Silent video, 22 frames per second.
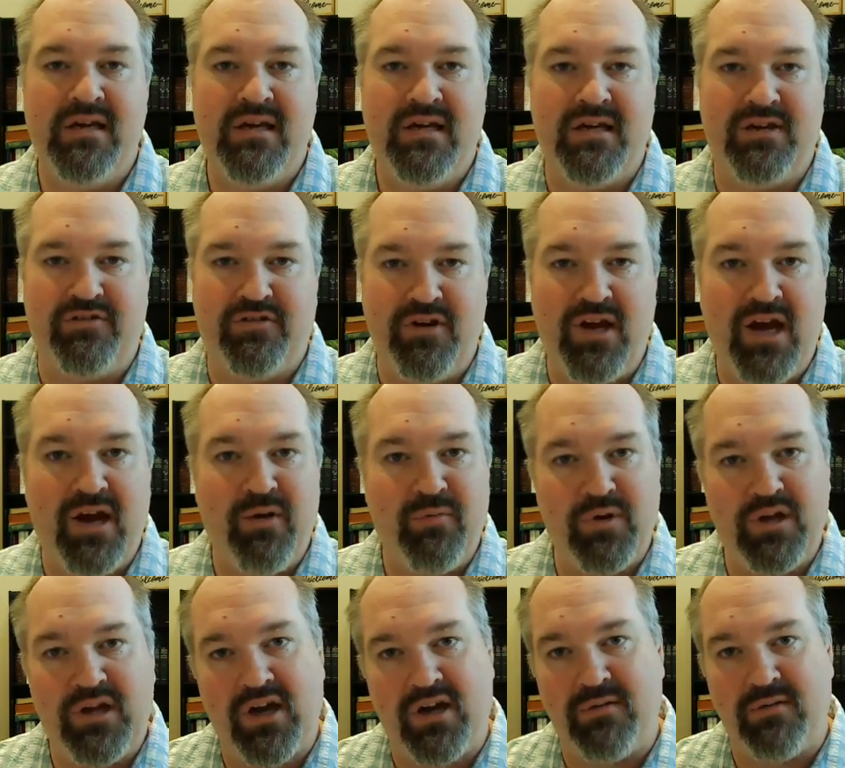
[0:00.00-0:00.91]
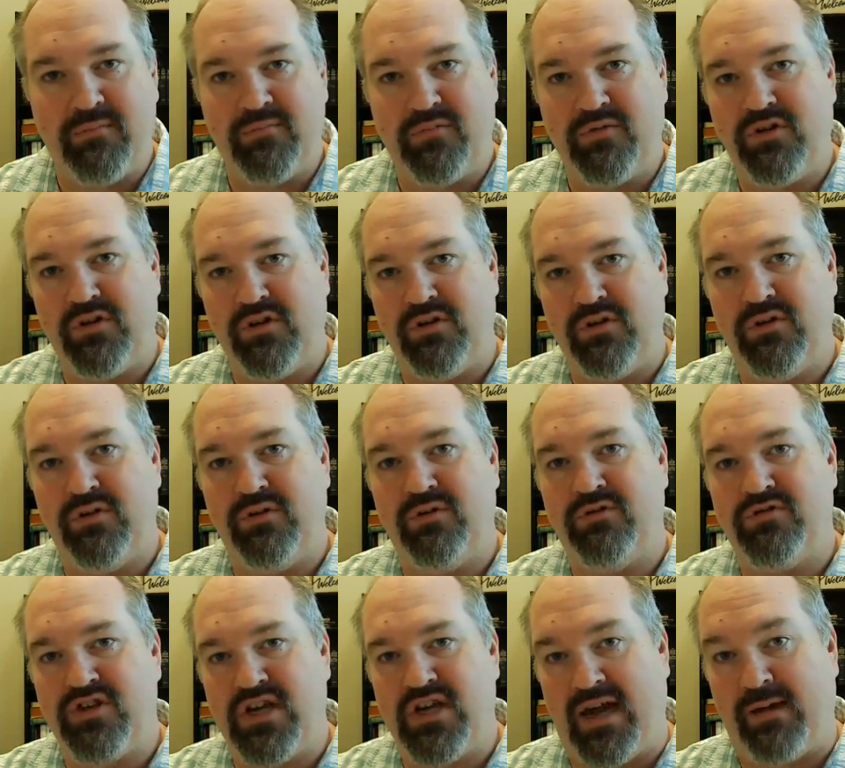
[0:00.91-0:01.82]
And so now we come
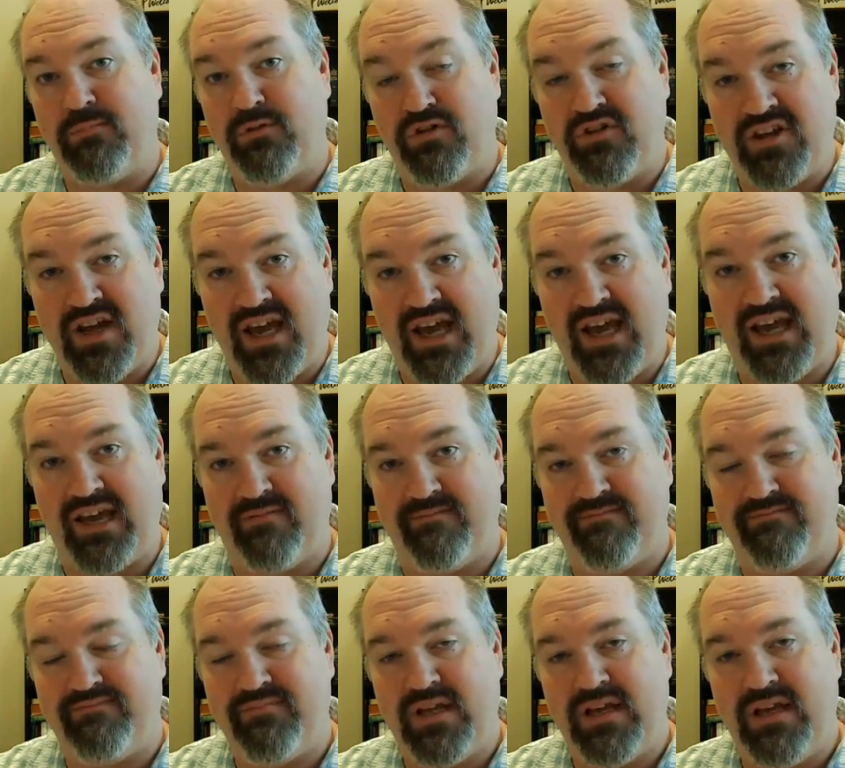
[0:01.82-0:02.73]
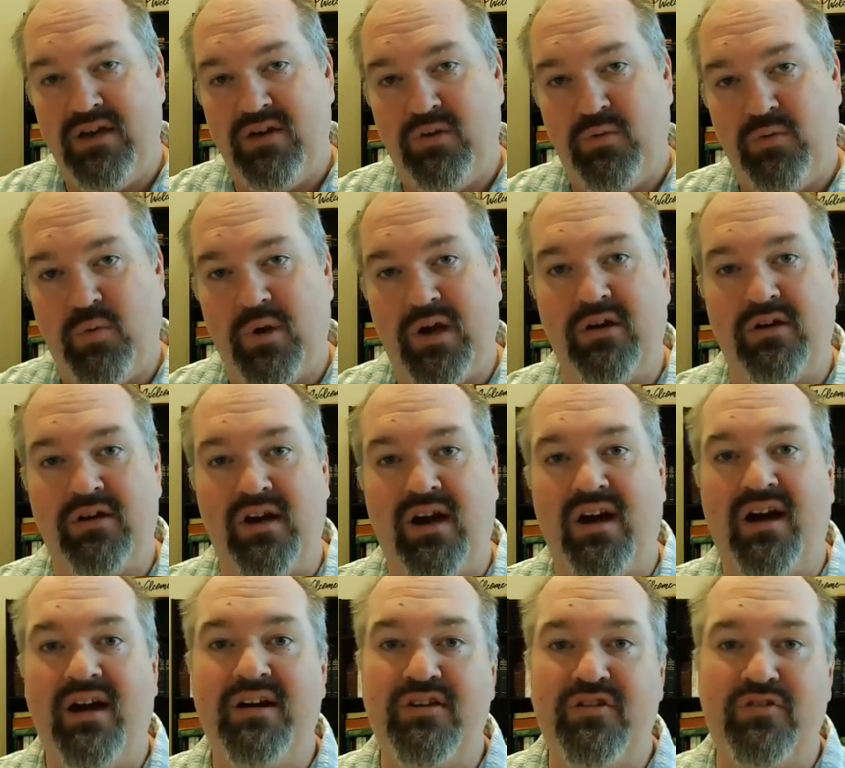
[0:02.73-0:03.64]
to chapter 10, where
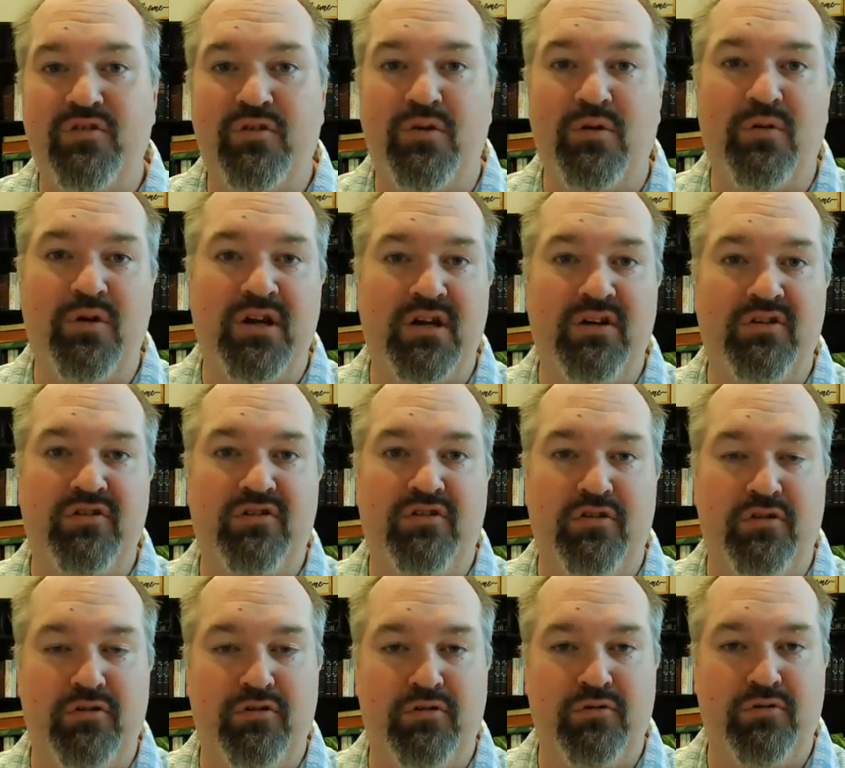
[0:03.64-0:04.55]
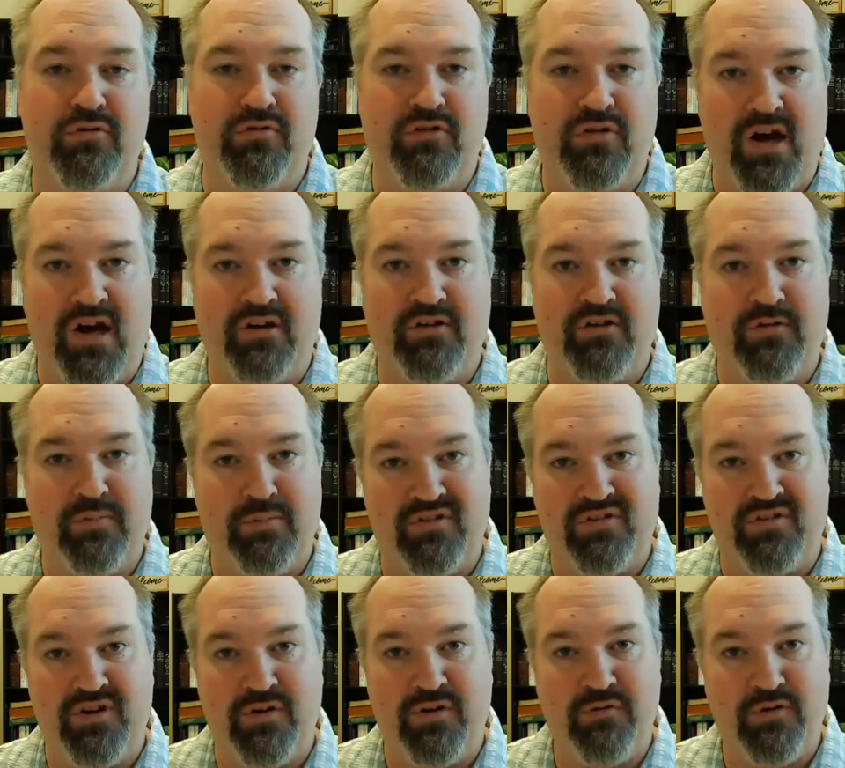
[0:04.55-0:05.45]
God is going to talk
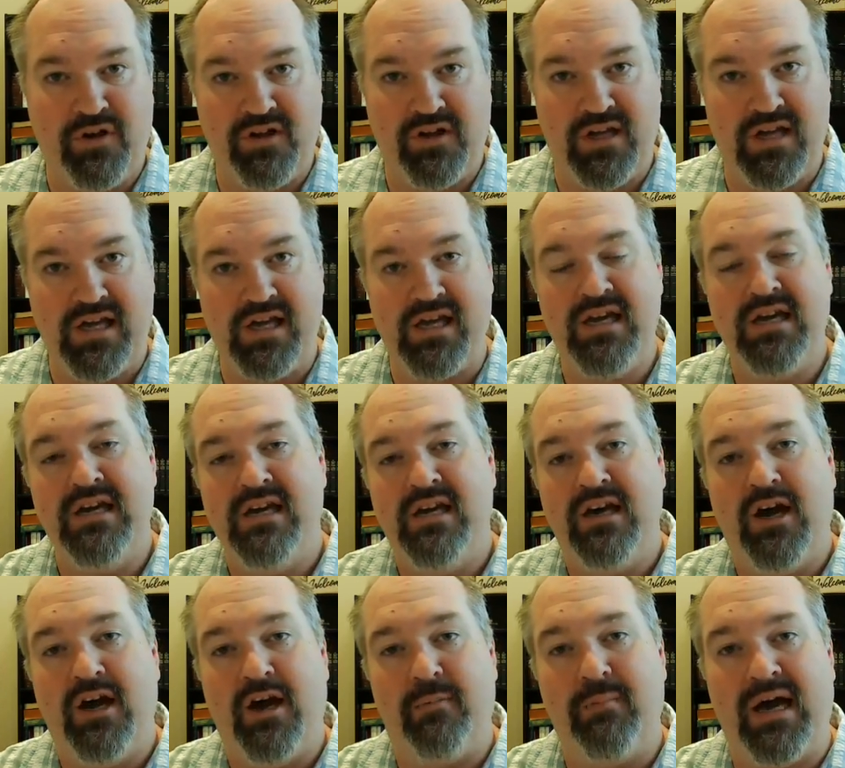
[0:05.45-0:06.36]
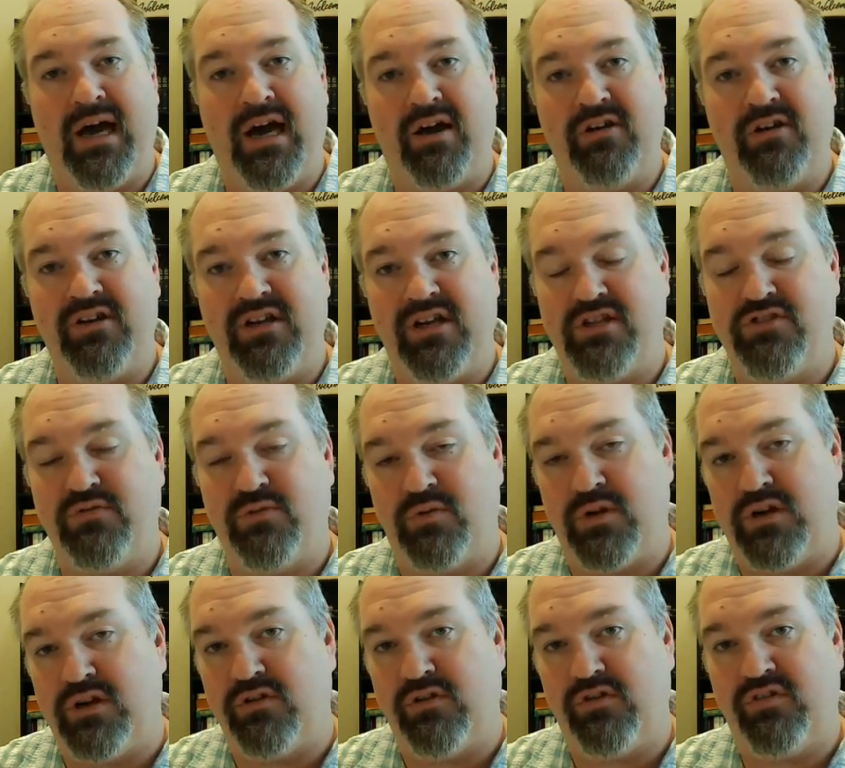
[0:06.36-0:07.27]
specifically about
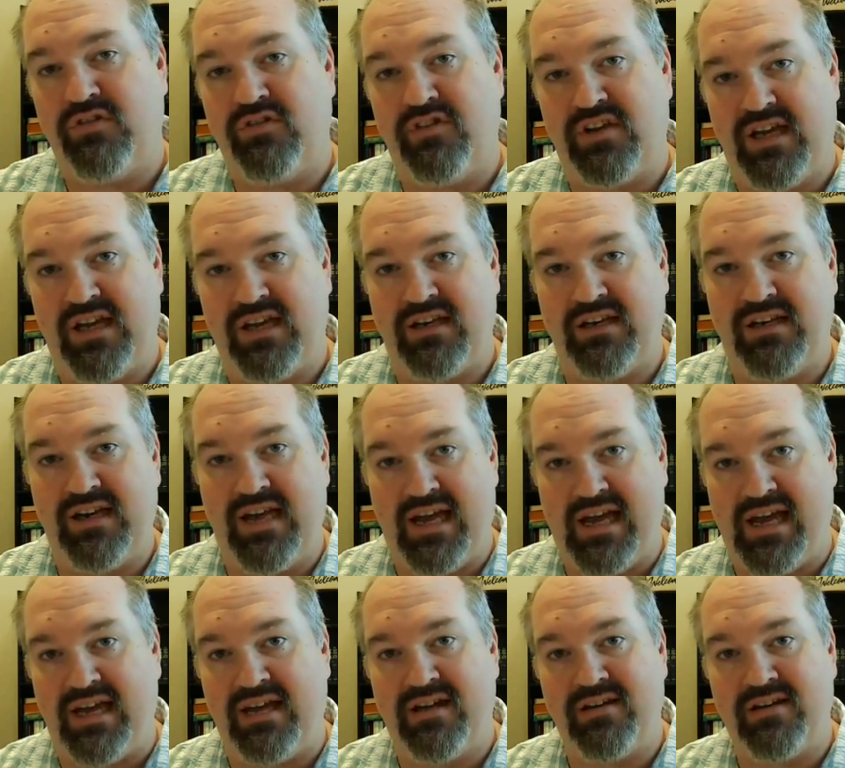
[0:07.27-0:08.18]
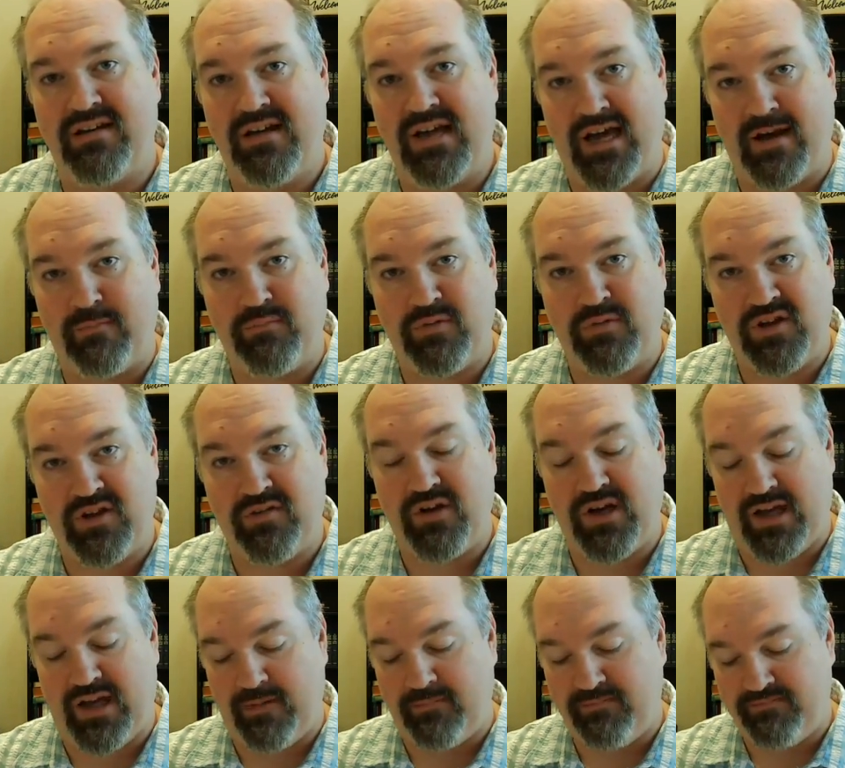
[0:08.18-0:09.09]
Israel's sin and
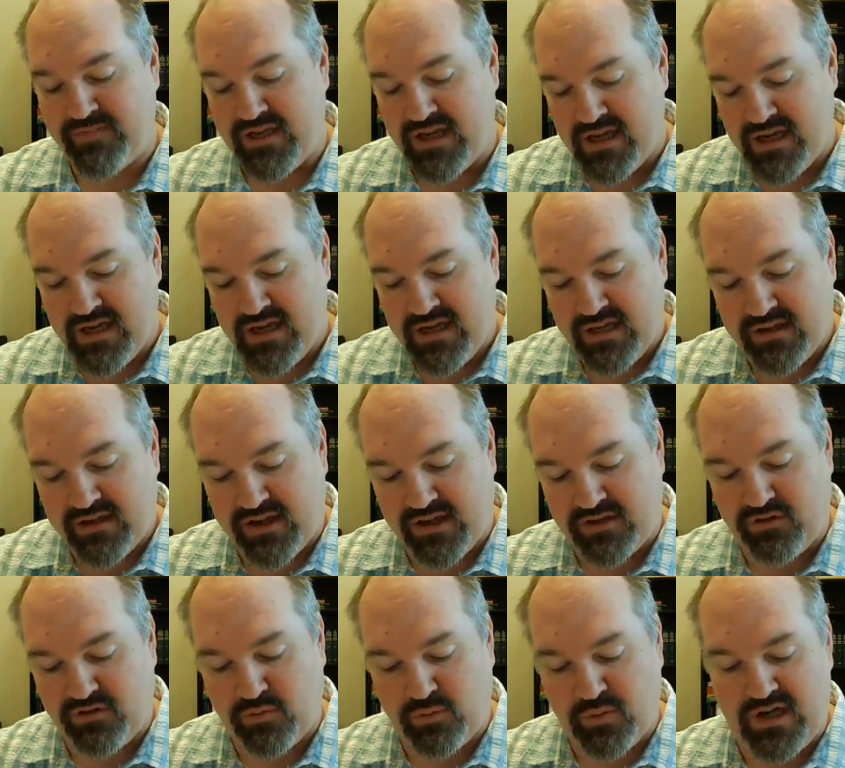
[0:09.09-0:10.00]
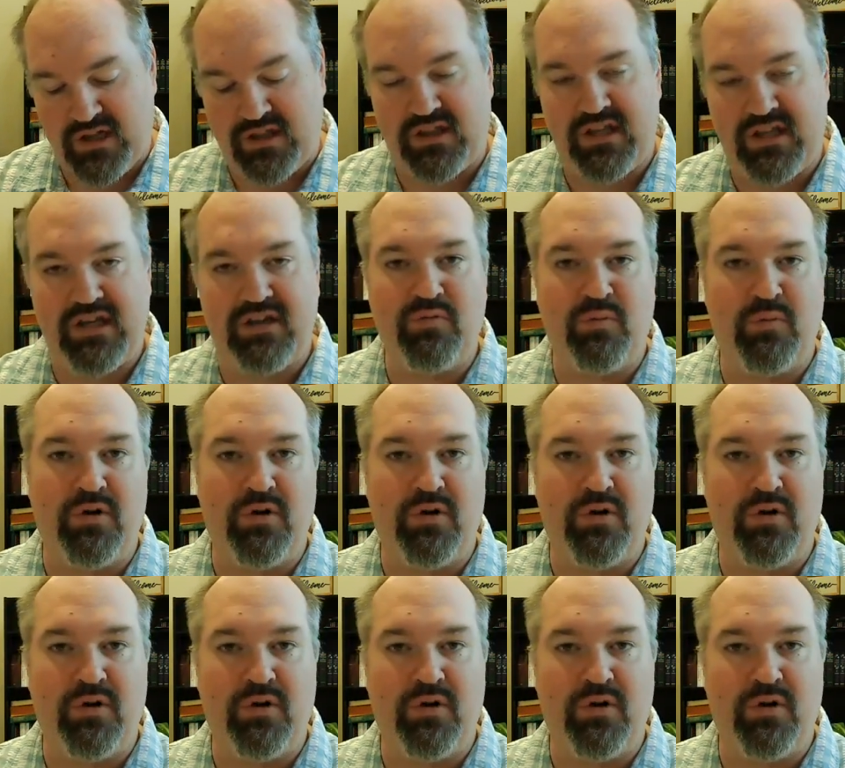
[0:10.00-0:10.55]
captivity. Let's read these